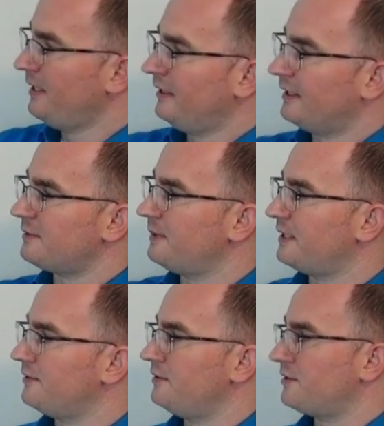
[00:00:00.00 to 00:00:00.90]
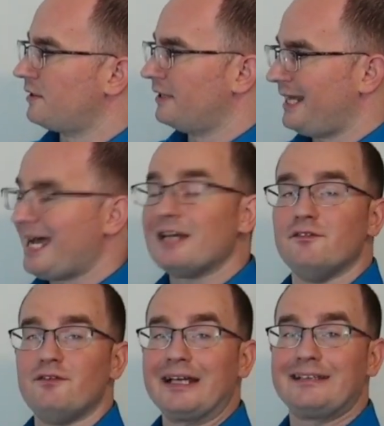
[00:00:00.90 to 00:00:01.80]
That's because you started
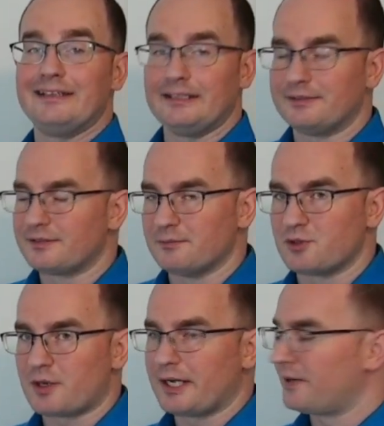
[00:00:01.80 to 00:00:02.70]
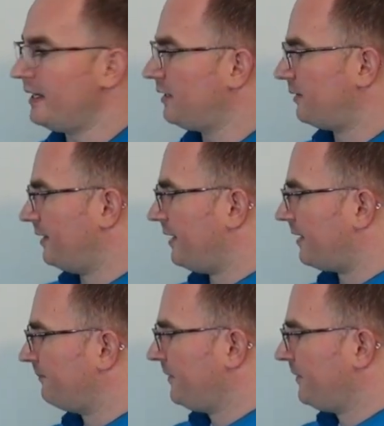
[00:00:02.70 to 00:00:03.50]
advecting some drier air in there